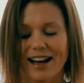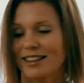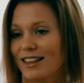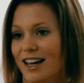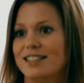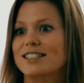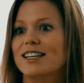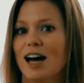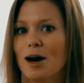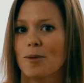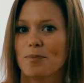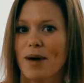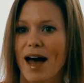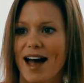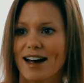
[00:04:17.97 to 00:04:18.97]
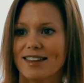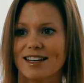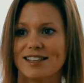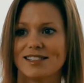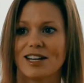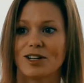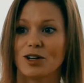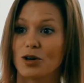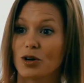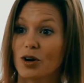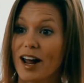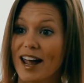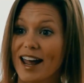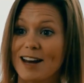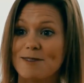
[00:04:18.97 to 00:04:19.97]
I'd like to come back, they said,
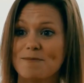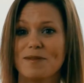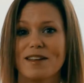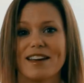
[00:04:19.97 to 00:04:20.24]
great.